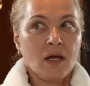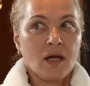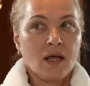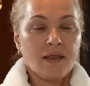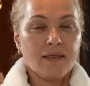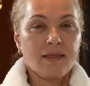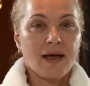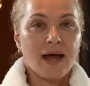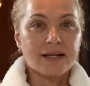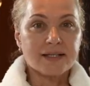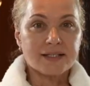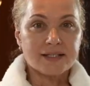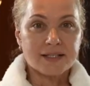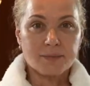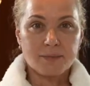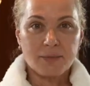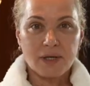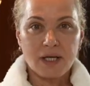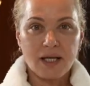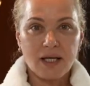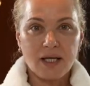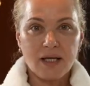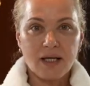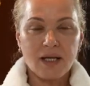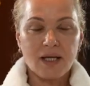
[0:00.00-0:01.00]
That to
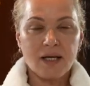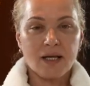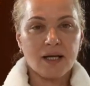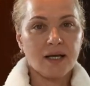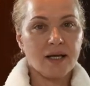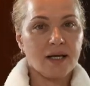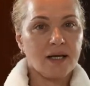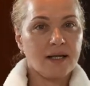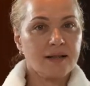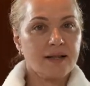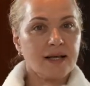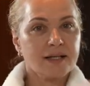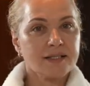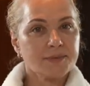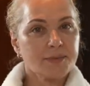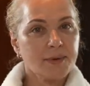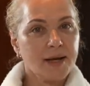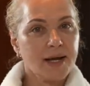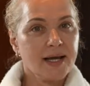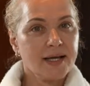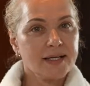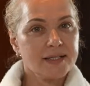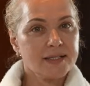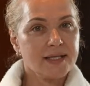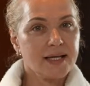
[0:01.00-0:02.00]
me, that's my
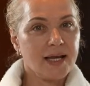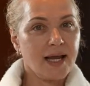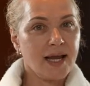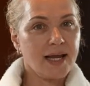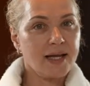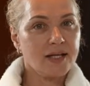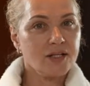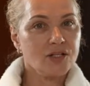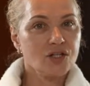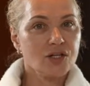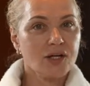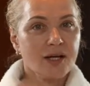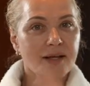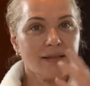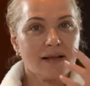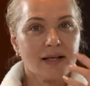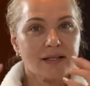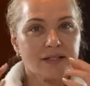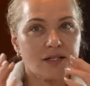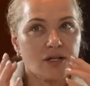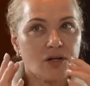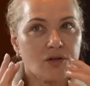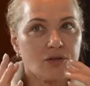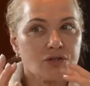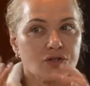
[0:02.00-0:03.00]
anti-aging.
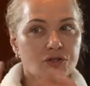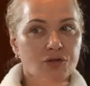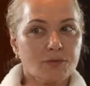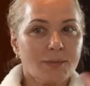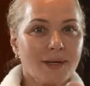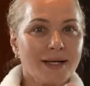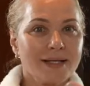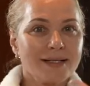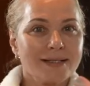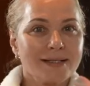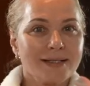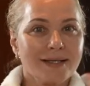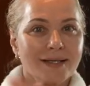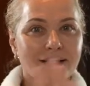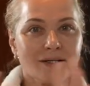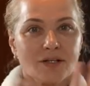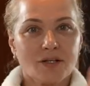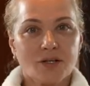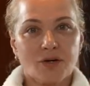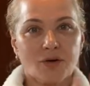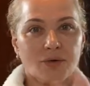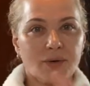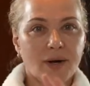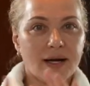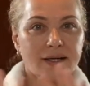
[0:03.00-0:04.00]
That's also my skin
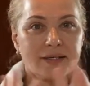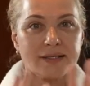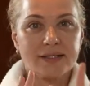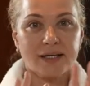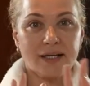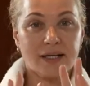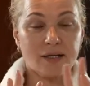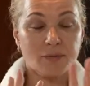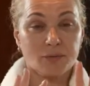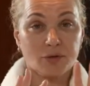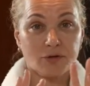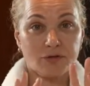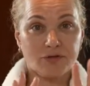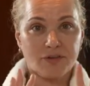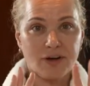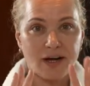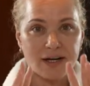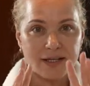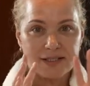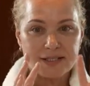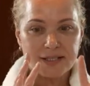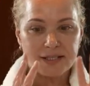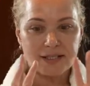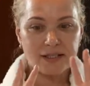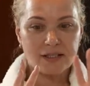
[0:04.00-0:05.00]
correcting and
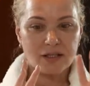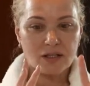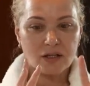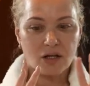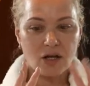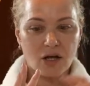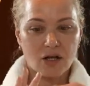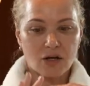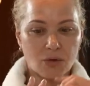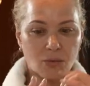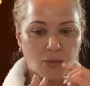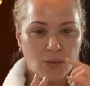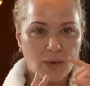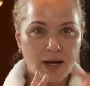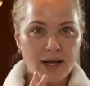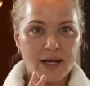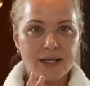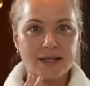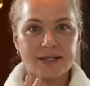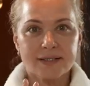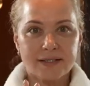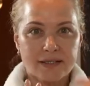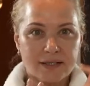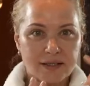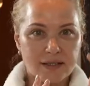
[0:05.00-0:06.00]
perfecting in a lot of
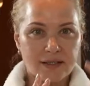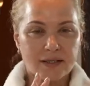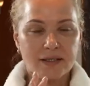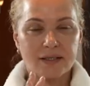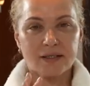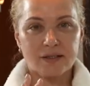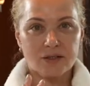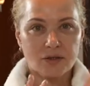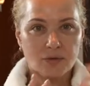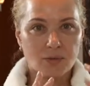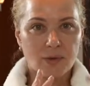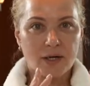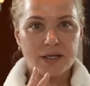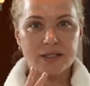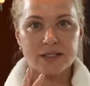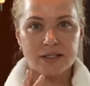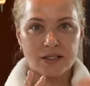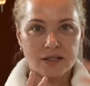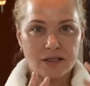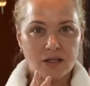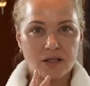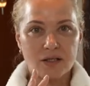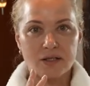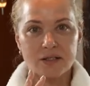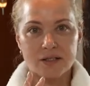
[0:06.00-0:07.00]
ways. The
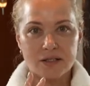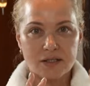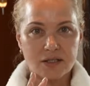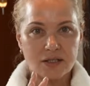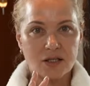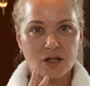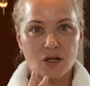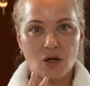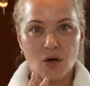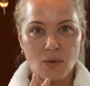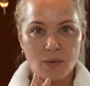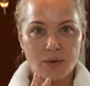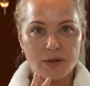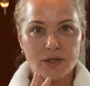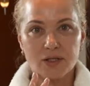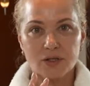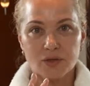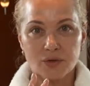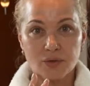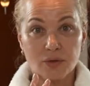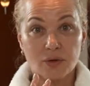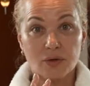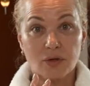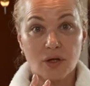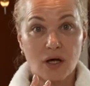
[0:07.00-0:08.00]
retinol is gonna go in and
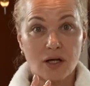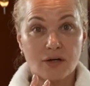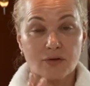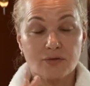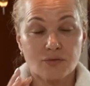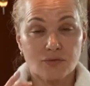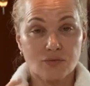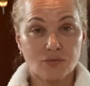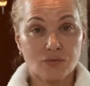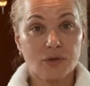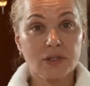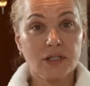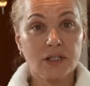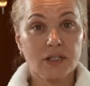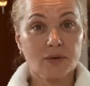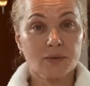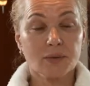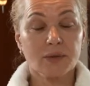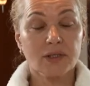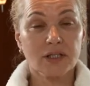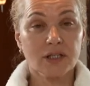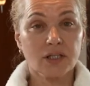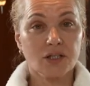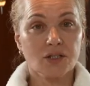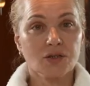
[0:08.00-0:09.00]
do a lot of really,
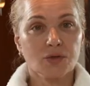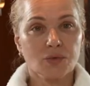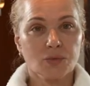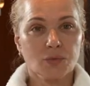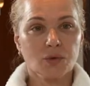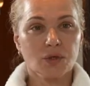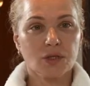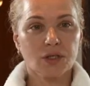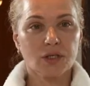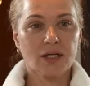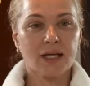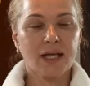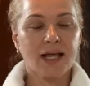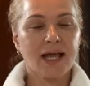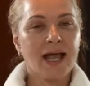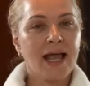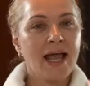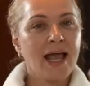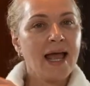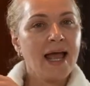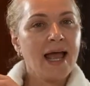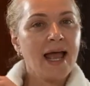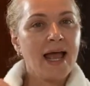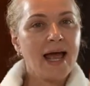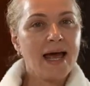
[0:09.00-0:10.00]
really good work.
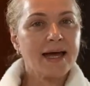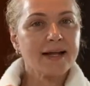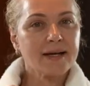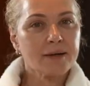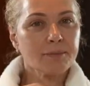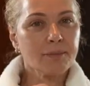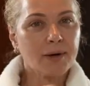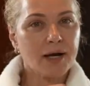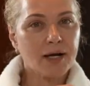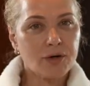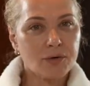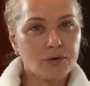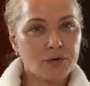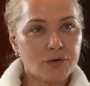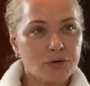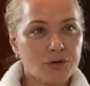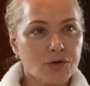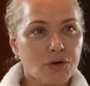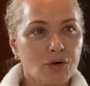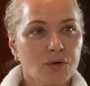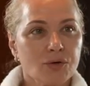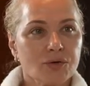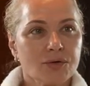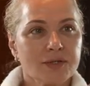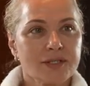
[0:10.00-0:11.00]
At a
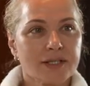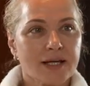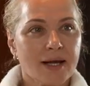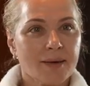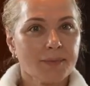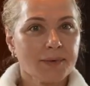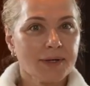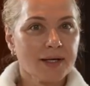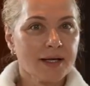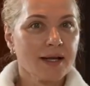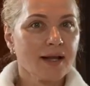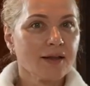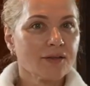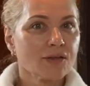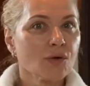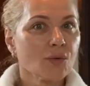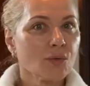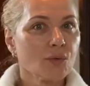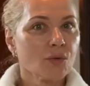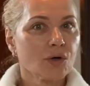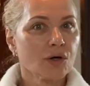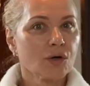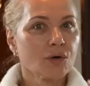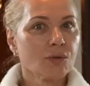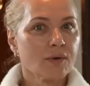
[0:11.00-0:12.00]
microdose, I'm gonna get the
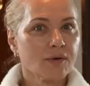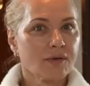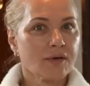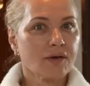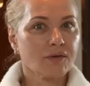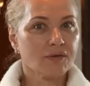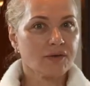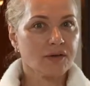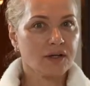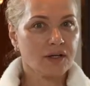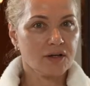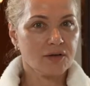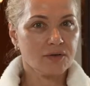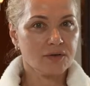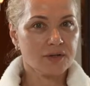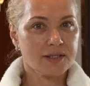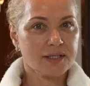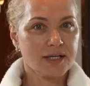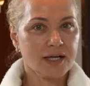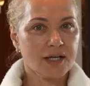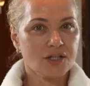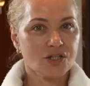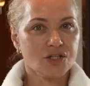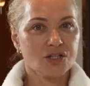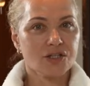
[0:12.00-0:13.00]
work without the
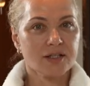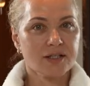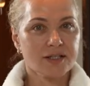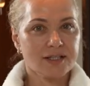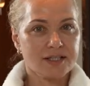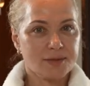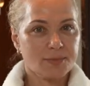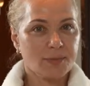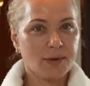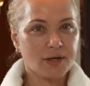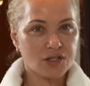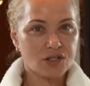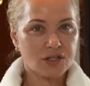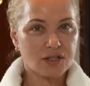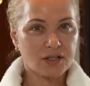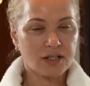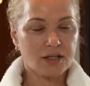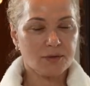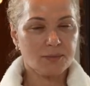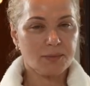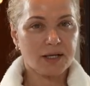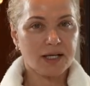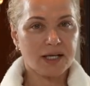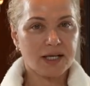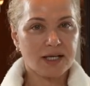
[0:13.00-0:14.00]
irritation, especially
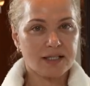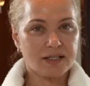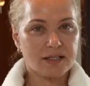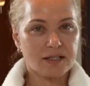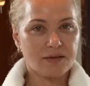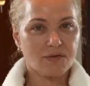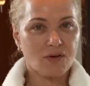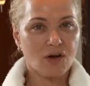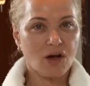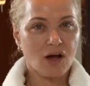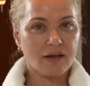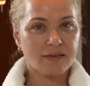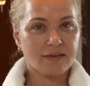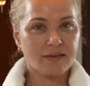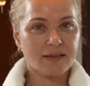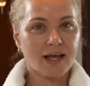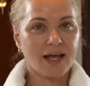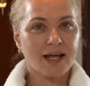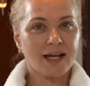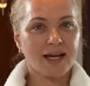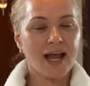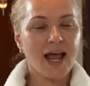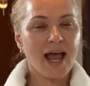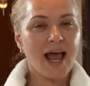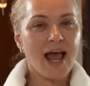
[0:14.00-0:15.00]
because I've got
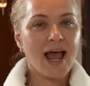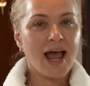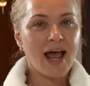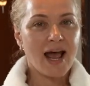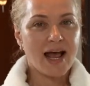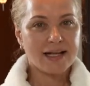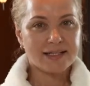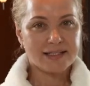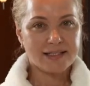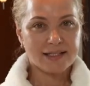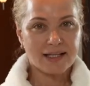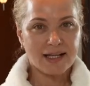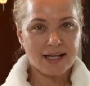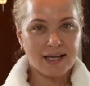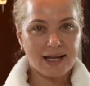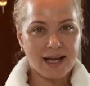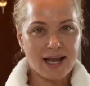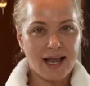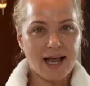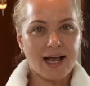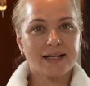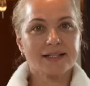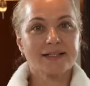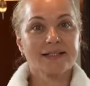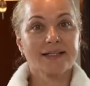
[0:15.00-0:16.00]
that azelaic
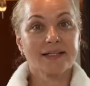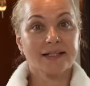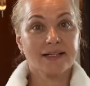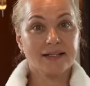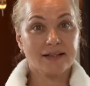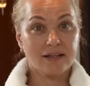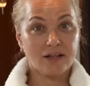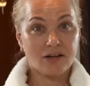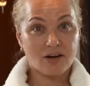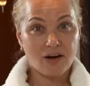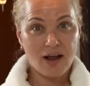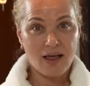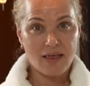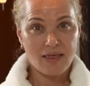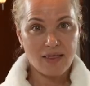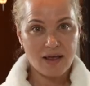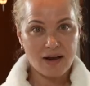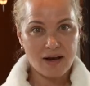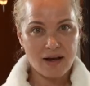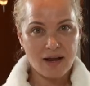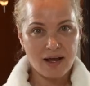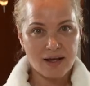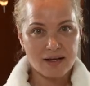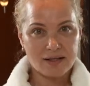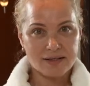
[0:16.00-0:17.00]
acid in there and that
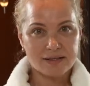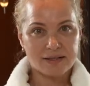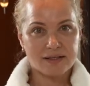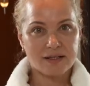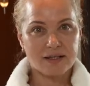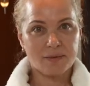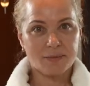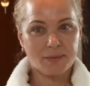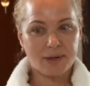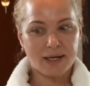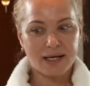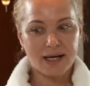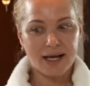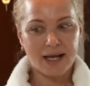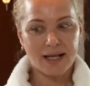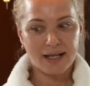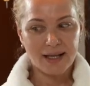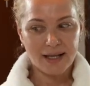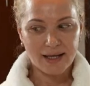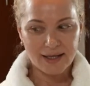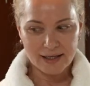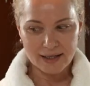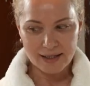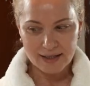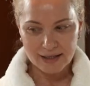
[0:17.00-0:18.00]
niacinamide. I
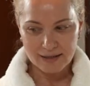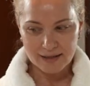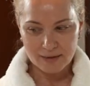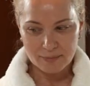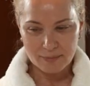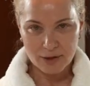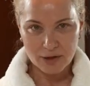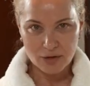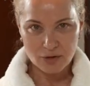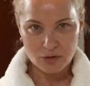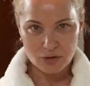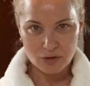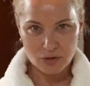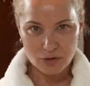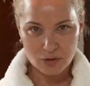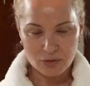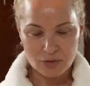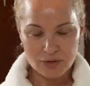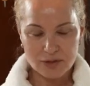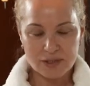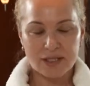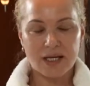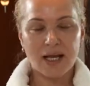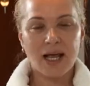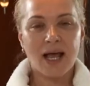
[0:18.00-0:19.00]
like it in the
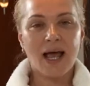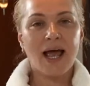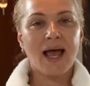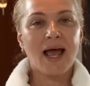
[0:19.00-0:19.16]
microdose.